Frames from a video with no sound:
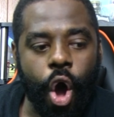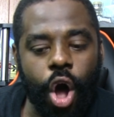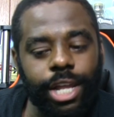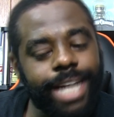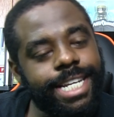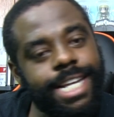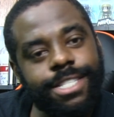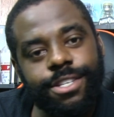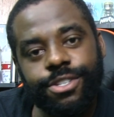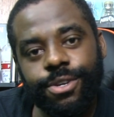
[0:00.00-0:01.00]
All I
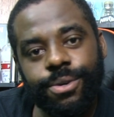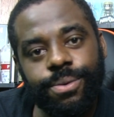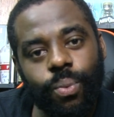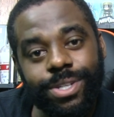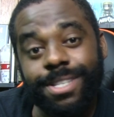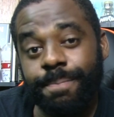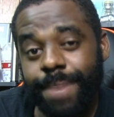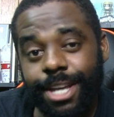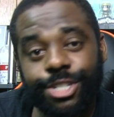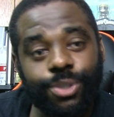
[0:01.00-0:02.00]
needed to do was to
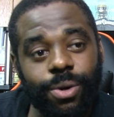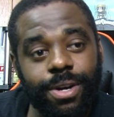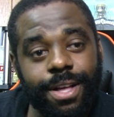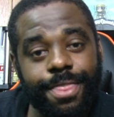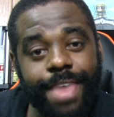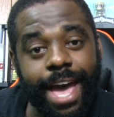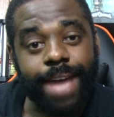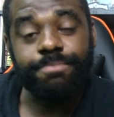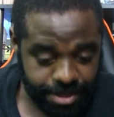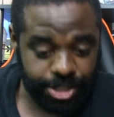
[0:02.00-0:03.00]
make sure
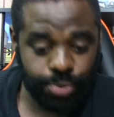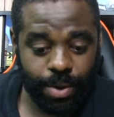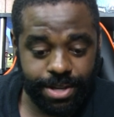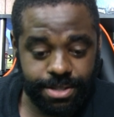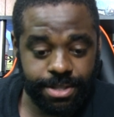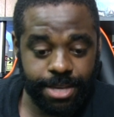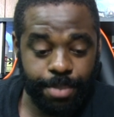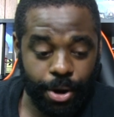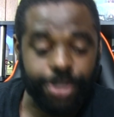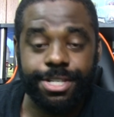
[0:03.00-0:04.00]
that this was the
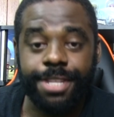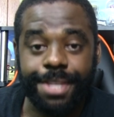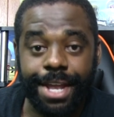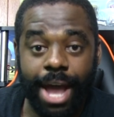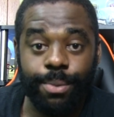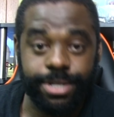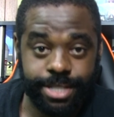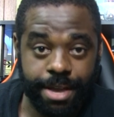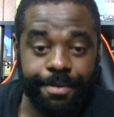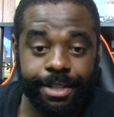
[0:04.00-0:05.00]
person that I was
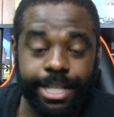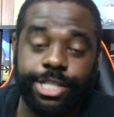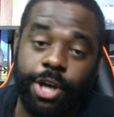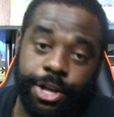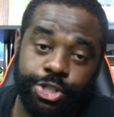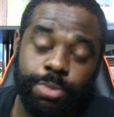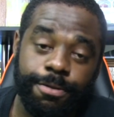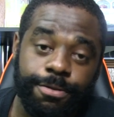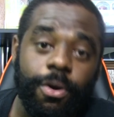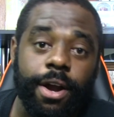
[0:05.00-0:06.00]
definitely talking to
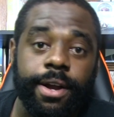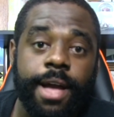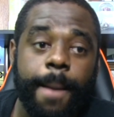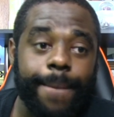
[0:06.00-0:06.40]
before